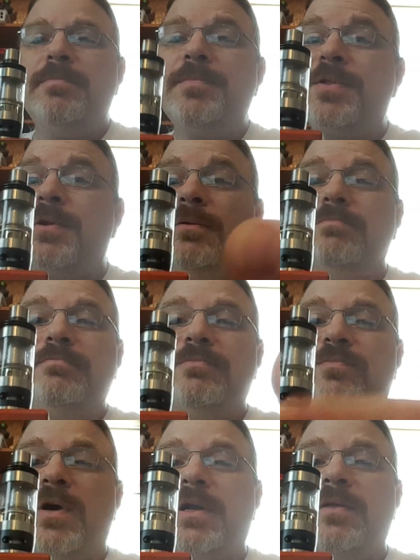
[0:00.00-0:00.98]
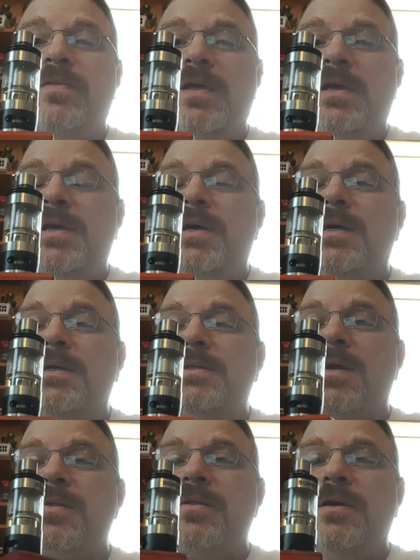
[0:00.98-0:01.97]
Still running the
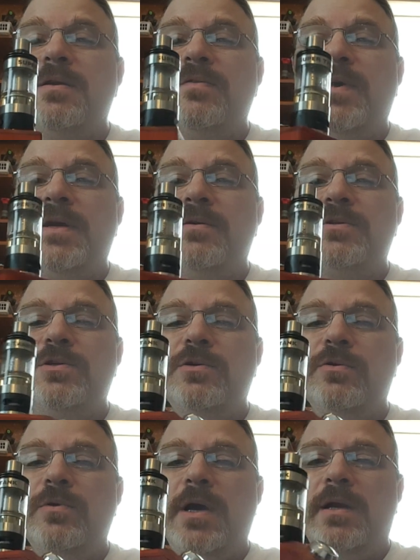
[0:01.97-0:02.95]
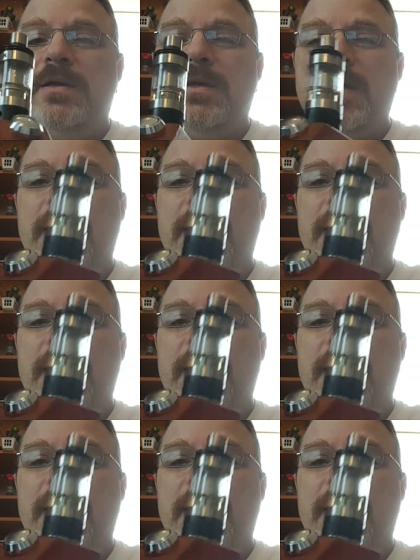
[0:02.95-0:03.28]
Tesla Invader 2 and